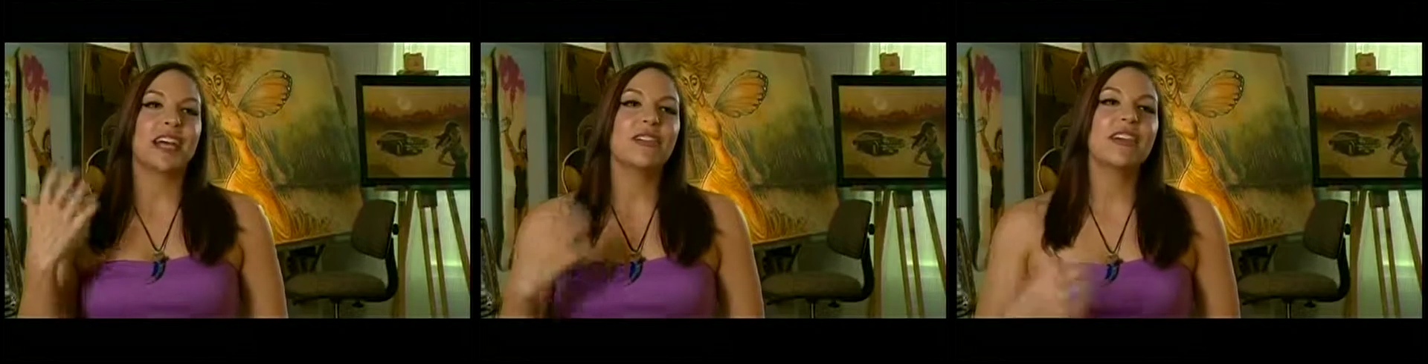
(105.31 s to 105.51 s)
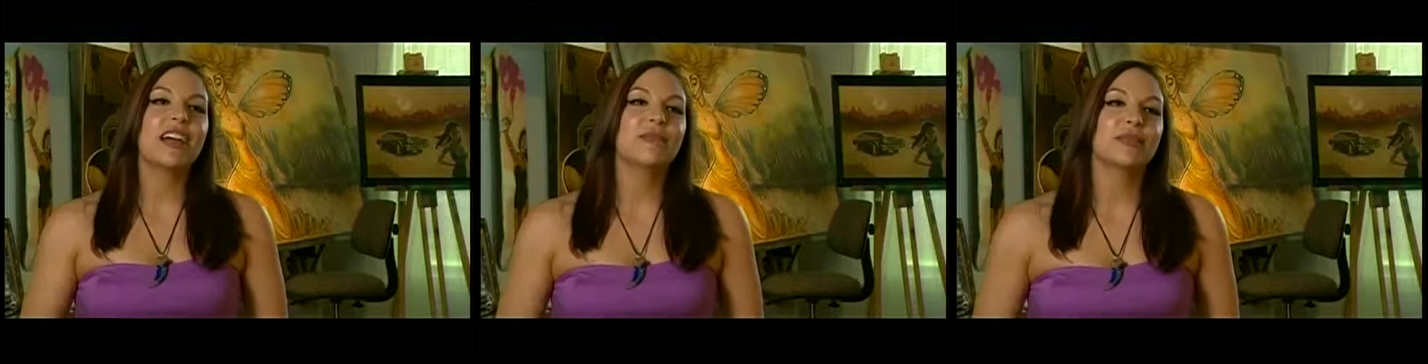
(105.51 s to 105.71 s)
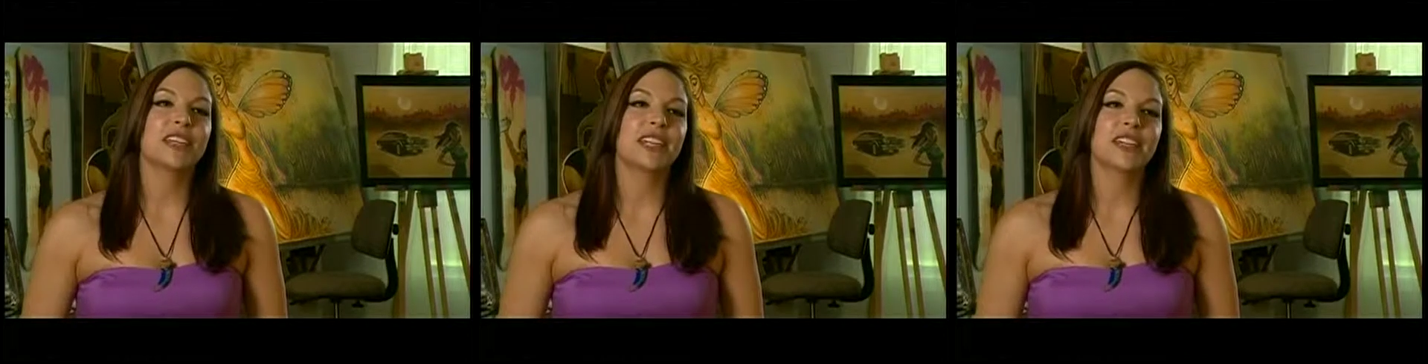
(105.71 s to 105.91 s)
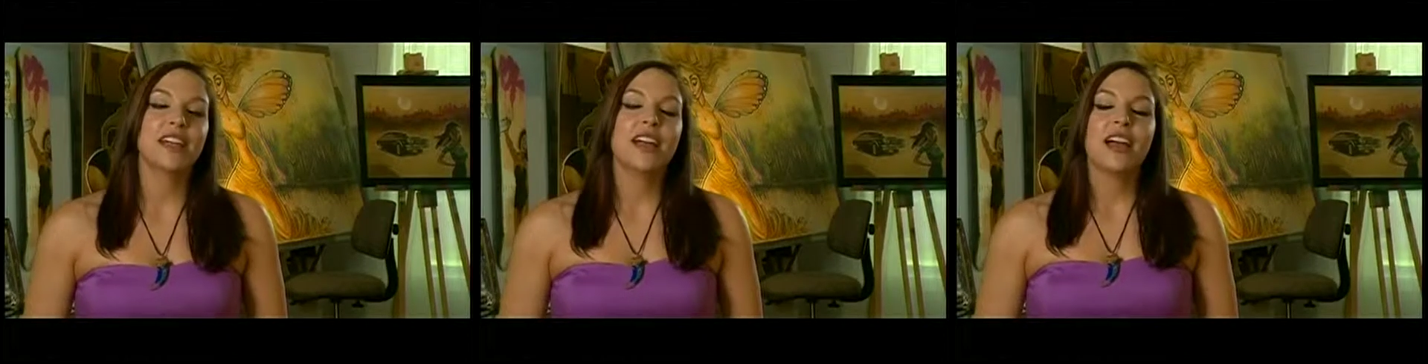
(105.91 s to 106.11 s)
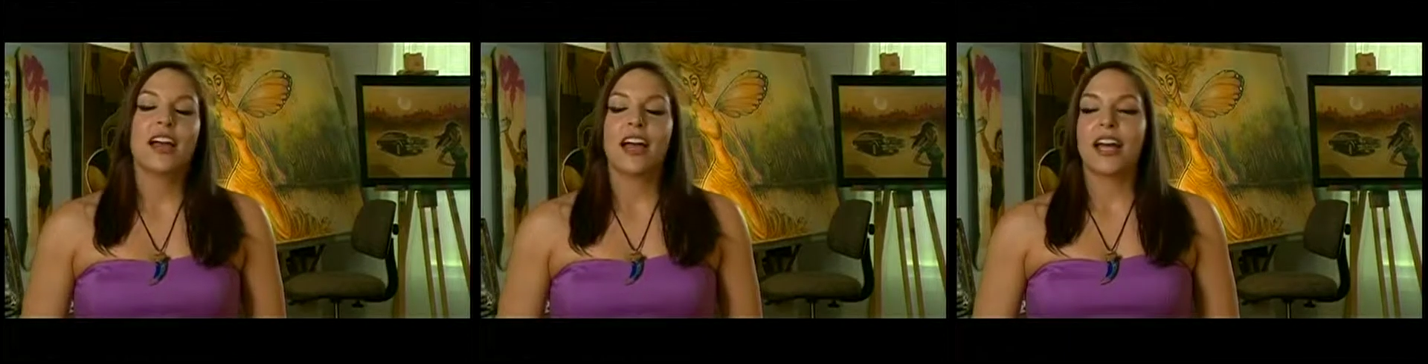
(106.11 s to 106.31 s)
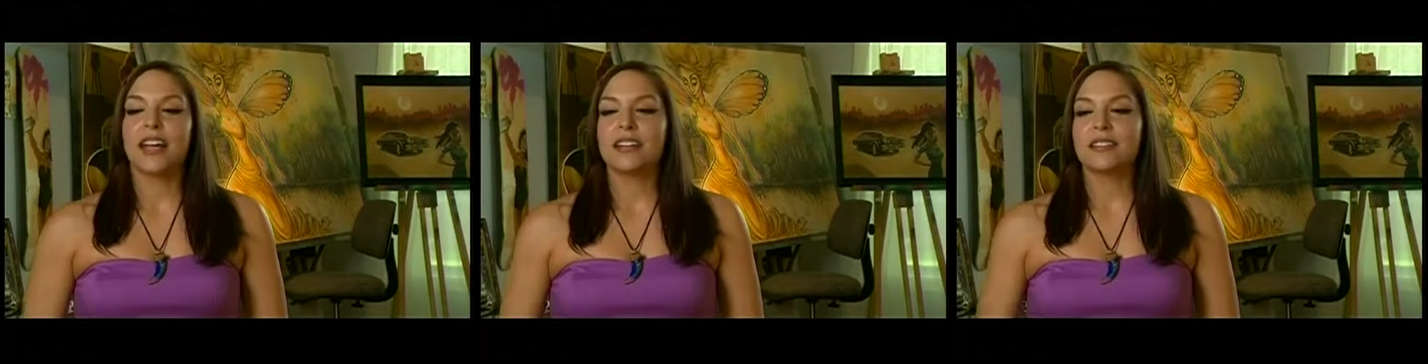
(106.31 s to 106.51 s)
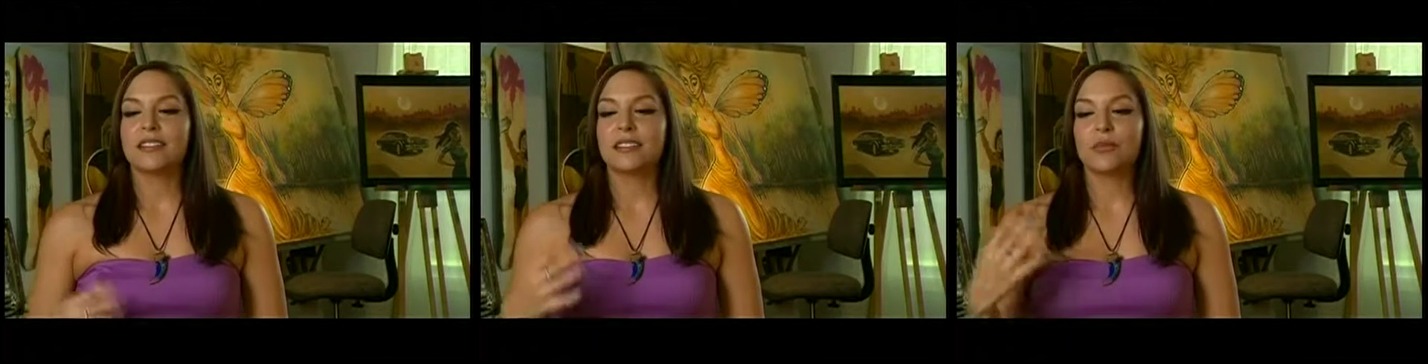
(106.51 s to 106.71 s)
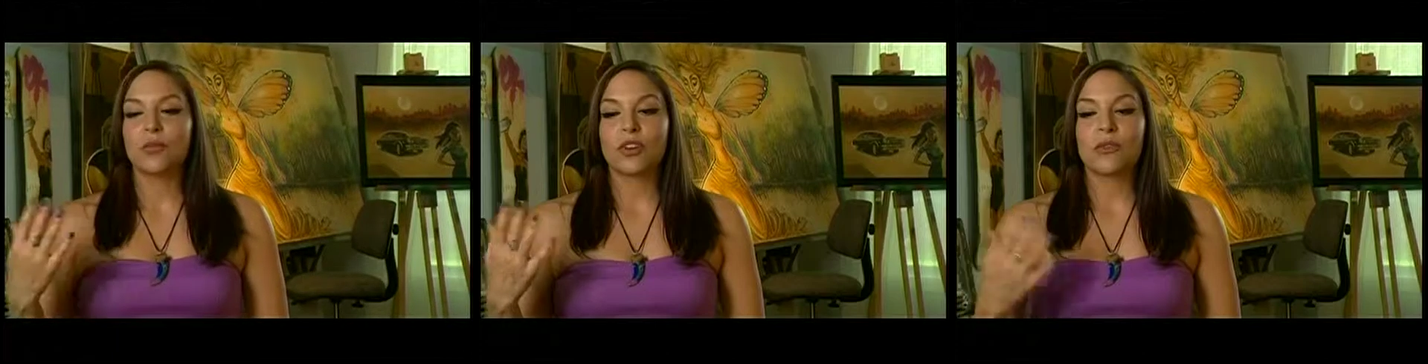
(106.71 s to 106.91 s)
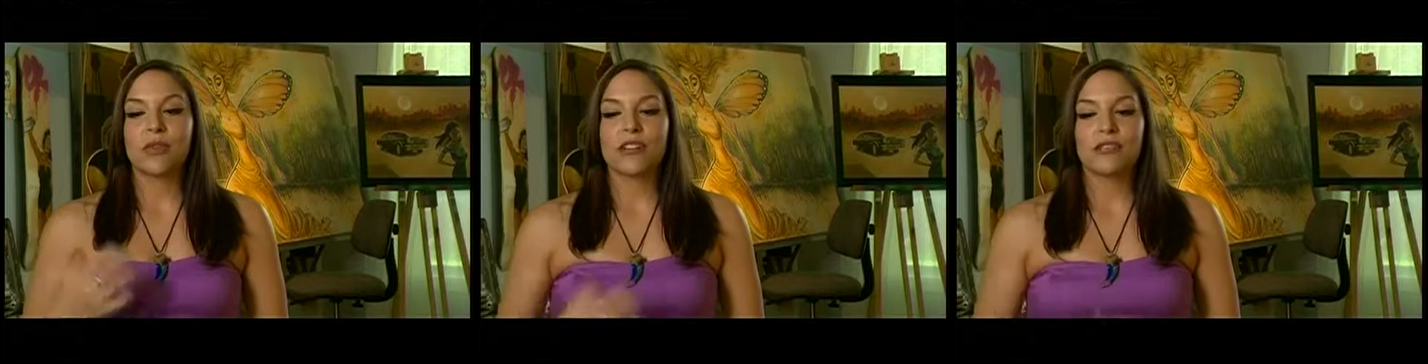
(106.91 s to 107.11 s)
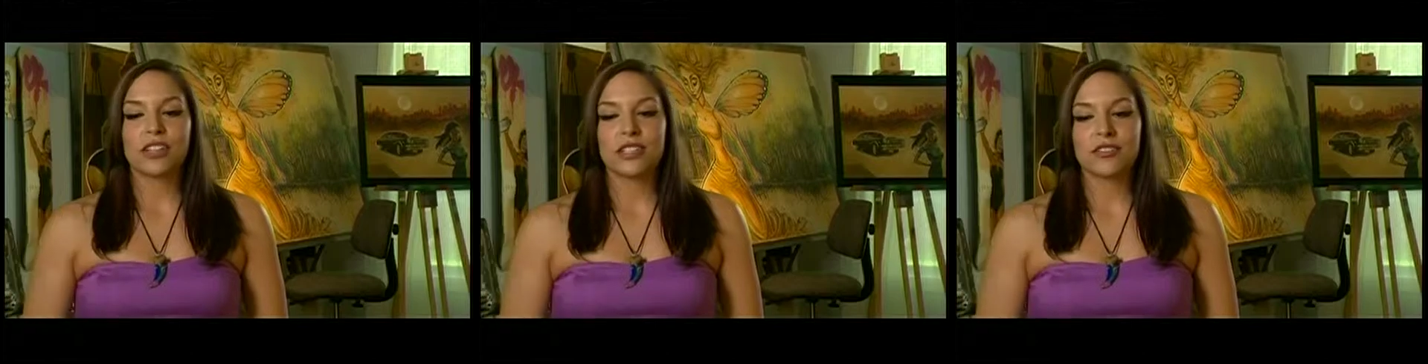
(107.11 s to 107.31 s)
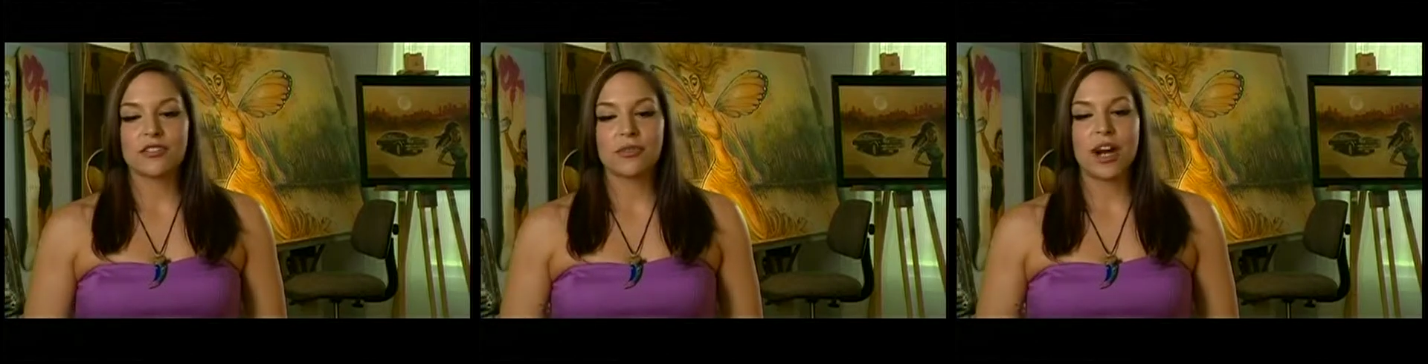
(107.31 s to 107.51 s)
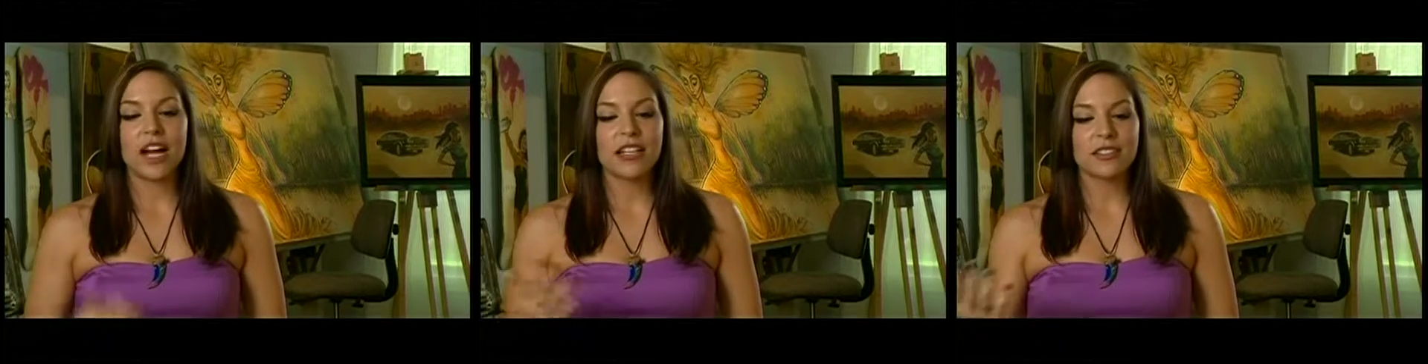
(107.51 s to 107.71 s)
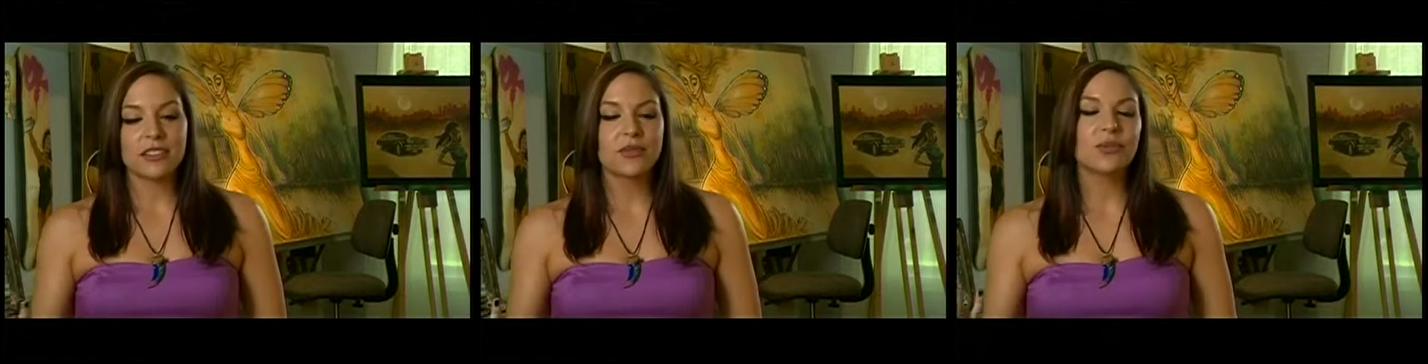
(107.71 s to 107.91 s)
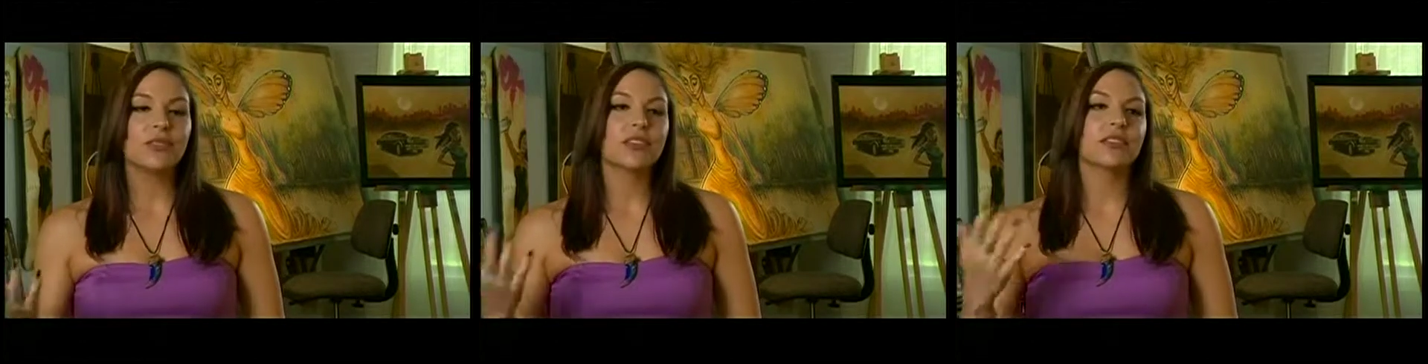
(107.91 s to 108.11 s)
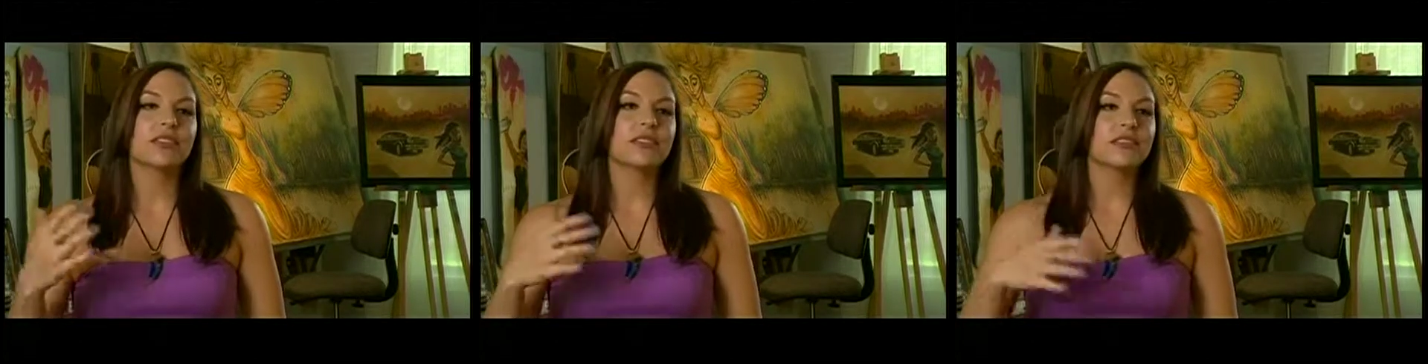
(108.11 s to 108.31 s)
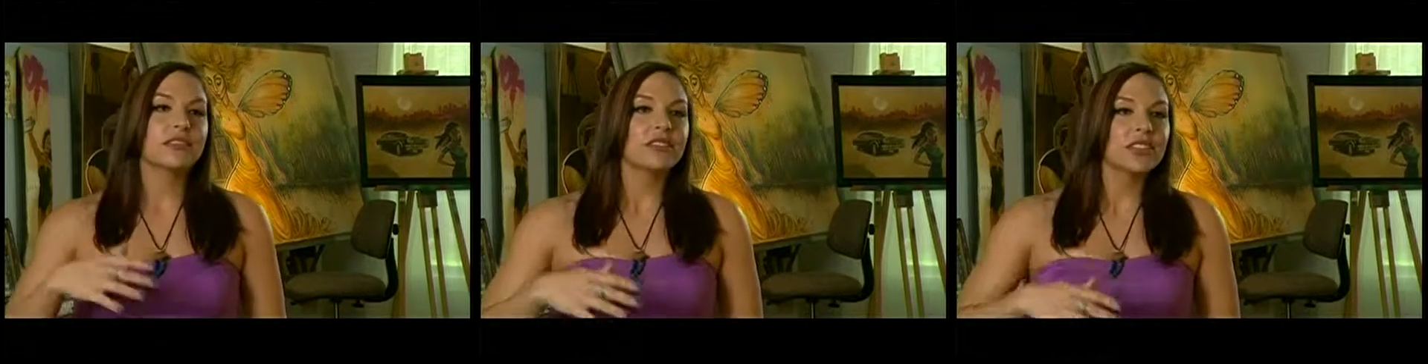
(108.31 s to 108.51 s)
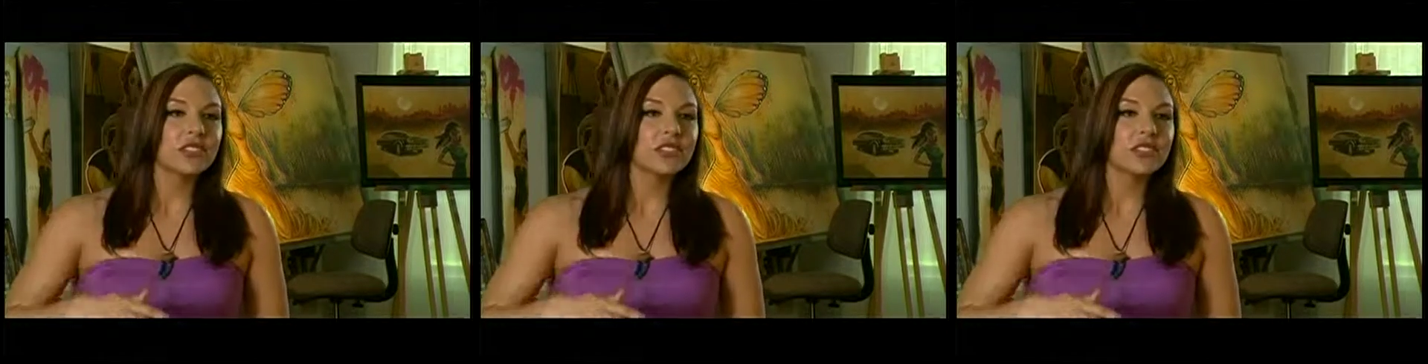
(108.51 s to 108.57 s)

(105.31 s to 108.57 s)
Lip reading: popping out at me. And one of my friends from high school